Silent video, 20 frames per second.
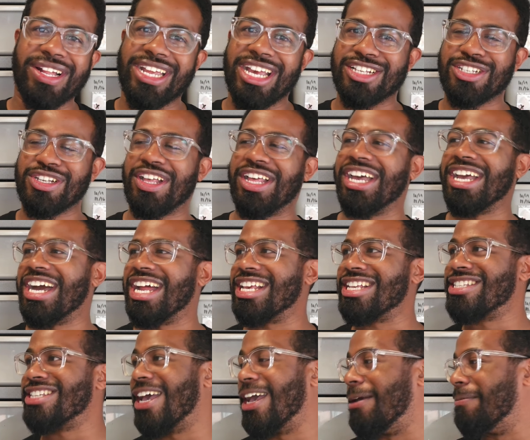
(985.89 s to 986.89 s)
That's all I got to
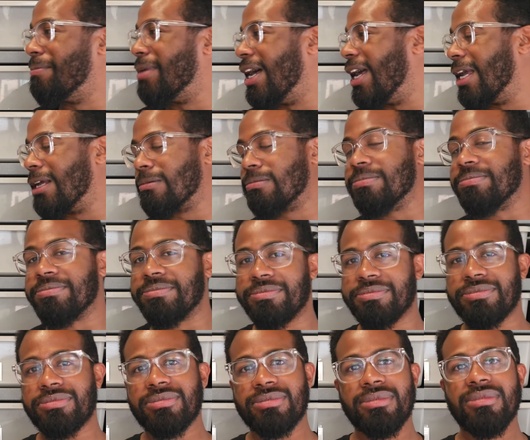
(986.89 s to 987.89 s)
say. But
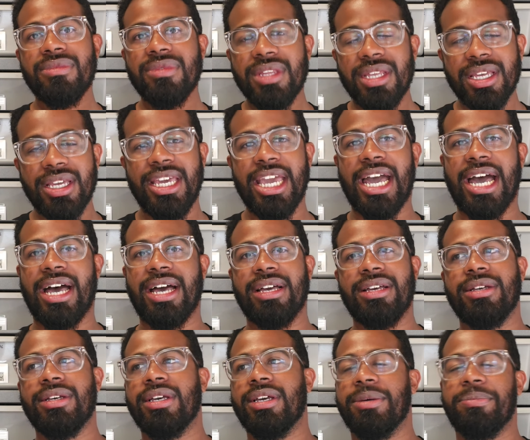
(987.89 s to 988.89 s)
yeah,
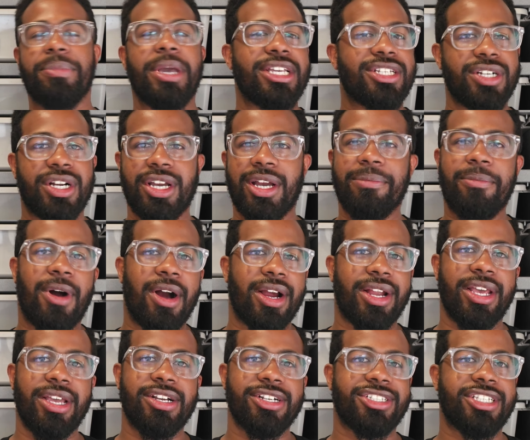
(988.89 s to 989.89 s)
make sure you're
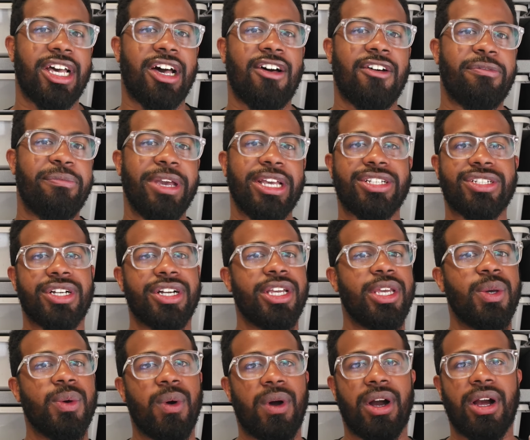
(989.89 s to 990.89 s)
marketing yourself. Make sure
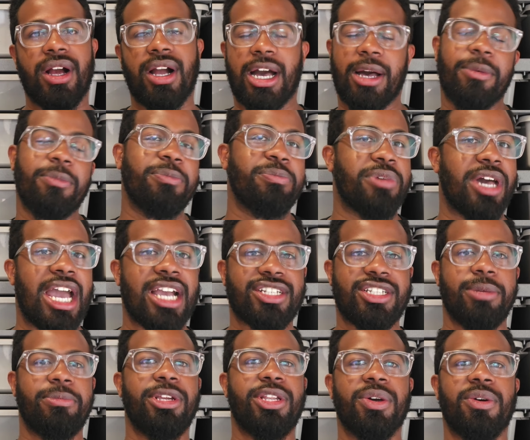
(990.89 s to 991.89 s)
you are. I'll
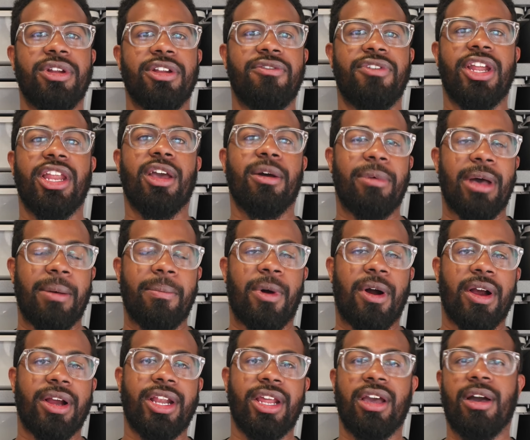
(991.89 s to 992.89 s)
actually be doing a video about
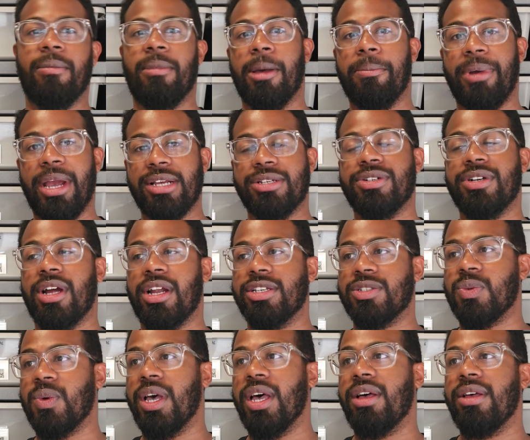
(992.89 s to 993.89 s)
marketing on my Patreon
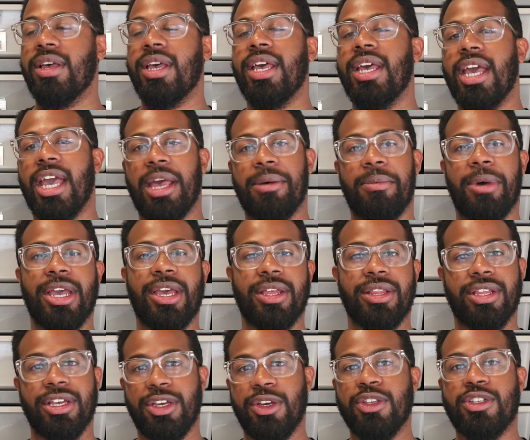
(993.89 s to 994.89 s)
as well. And
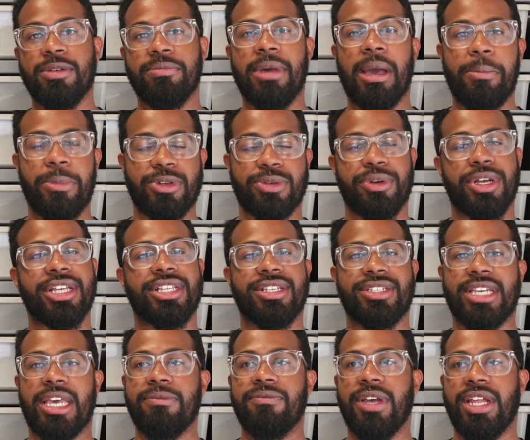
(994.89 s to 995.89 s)
the YouTube members will get the
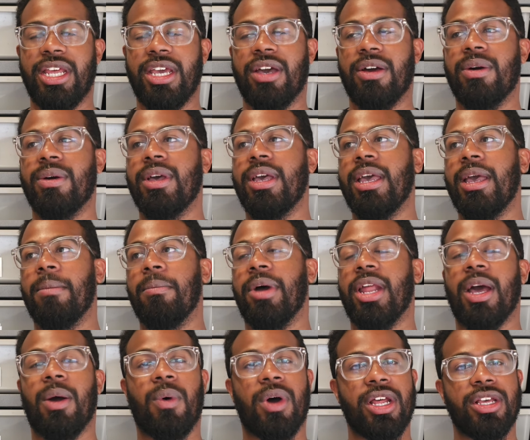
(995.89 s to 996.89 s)
same video. But
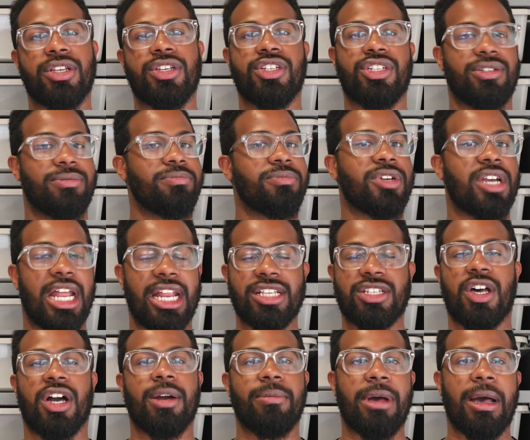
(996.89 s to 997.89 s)
I want to kind of
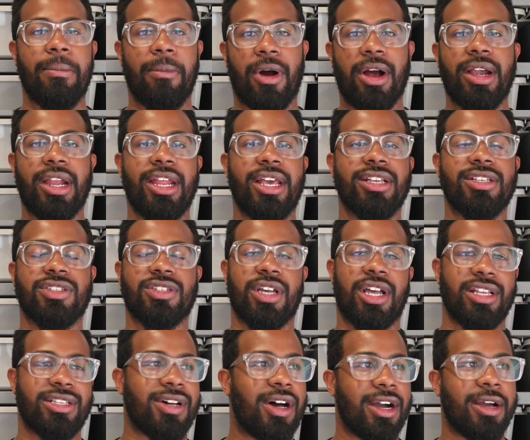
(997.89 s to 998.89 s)
talk about marketing,
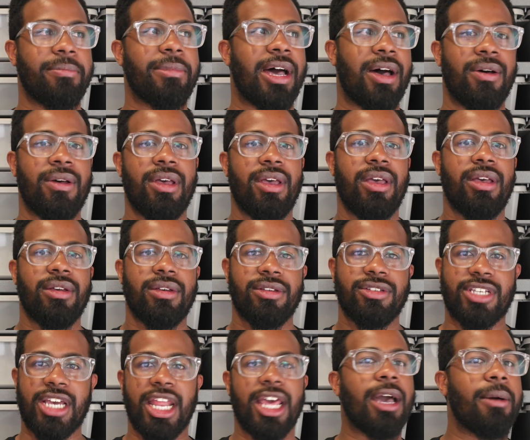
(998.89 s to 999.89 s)
talk about
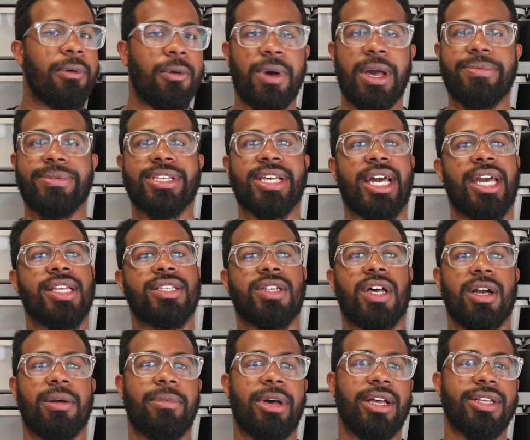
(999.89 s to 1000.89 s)
setting up a website,
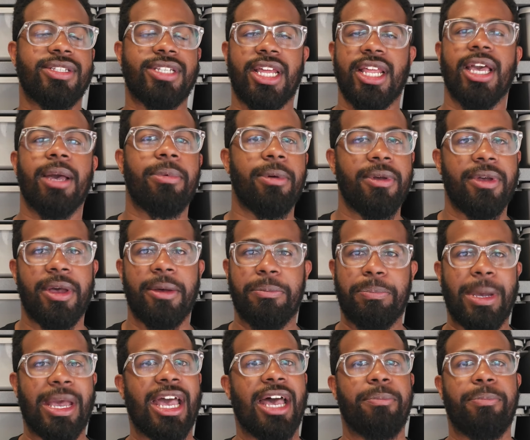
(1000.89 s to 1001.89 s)
talk about setting up
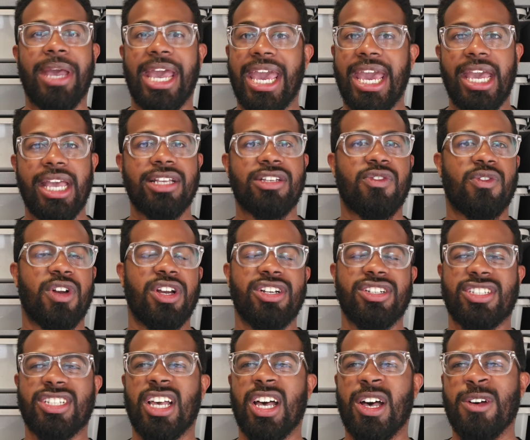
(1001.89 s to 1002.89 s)
a page for
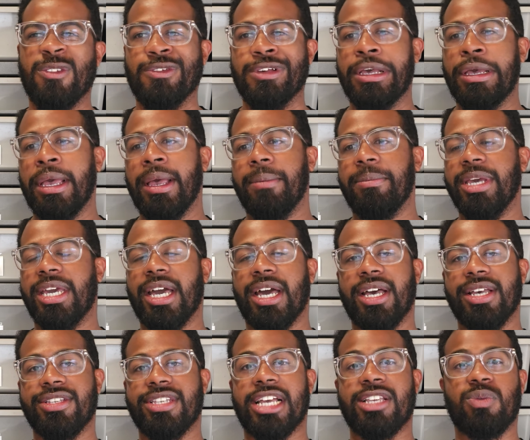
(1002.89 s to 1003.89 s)
yourself,
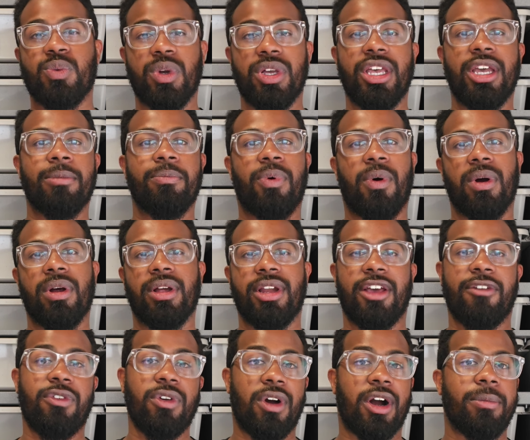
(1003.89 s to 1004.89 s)
because that's really important
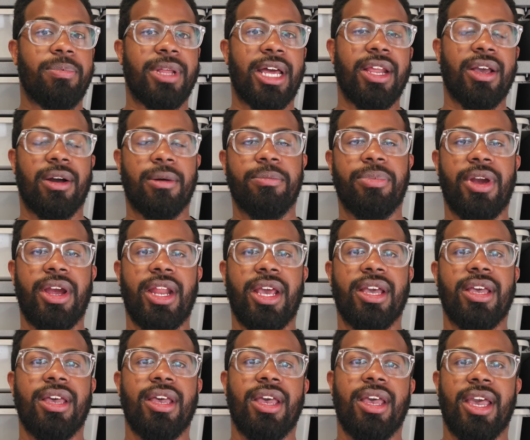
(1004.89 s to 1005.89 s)
if you are planning on
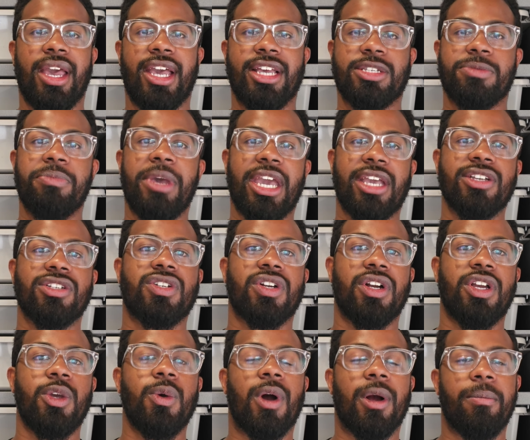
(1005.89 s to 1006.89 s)
breeding. Is making
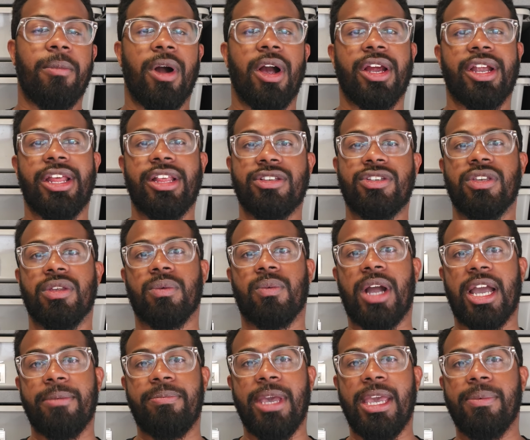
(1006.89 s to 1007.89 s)
sure you are marketing to the
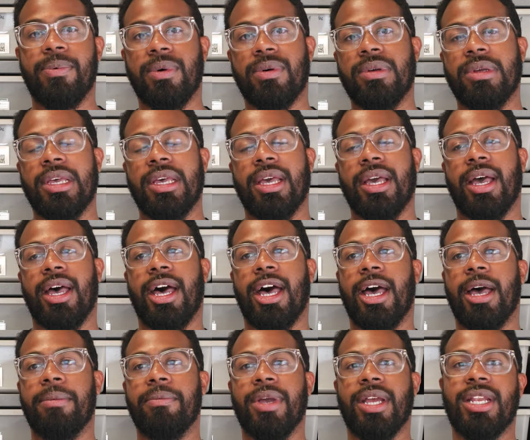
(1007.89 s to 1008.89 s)
right people,
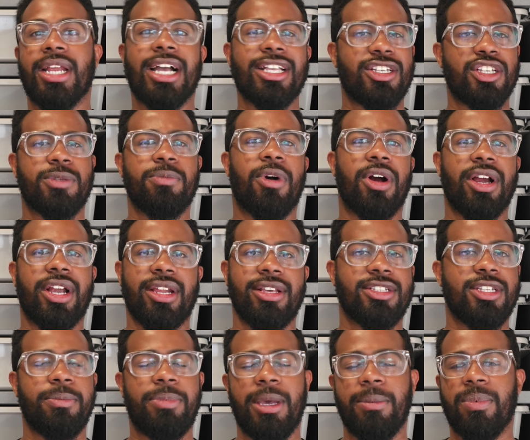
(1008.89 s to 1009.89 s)
and not just marketing
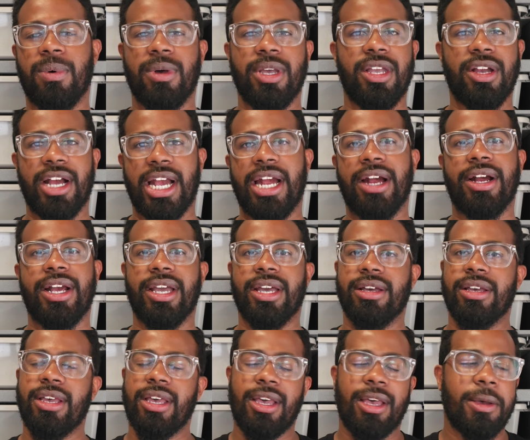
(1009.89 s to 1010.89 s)
to people in your area.
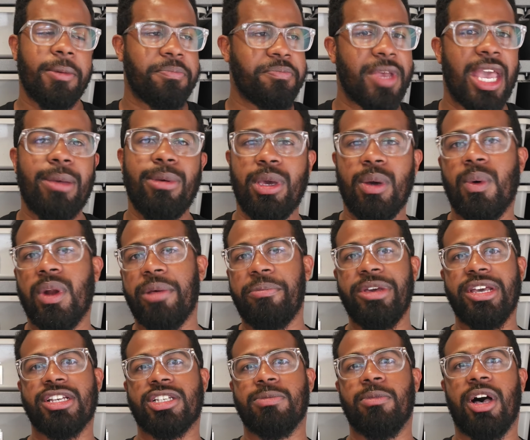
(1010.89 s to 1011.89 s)
Maybe you want to
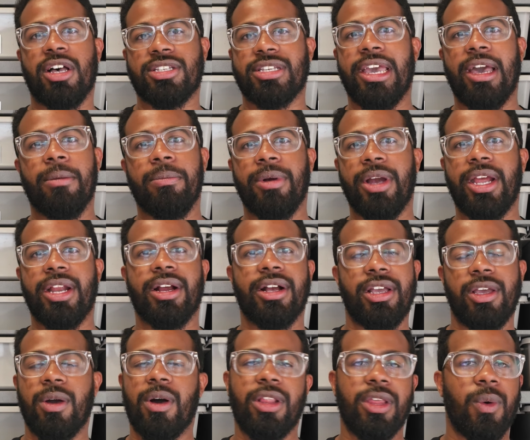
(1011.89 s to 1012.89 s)
be a small scale breeder
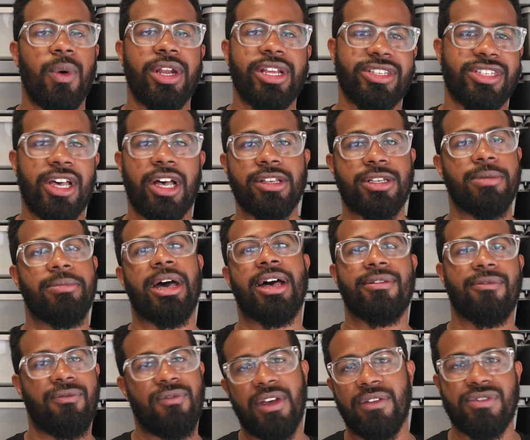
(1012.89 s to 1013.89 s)
and you only want to sell to
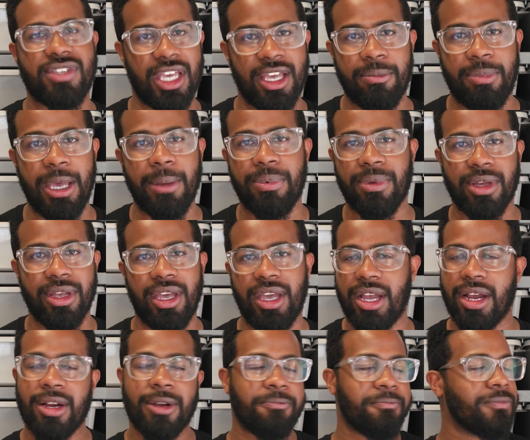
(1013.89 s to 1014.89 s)
about 15 people a
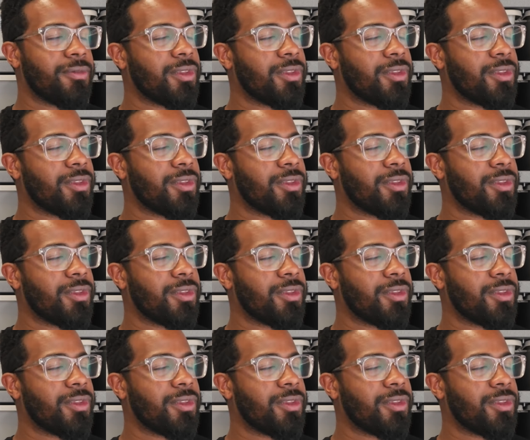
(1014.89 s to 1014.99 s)
year.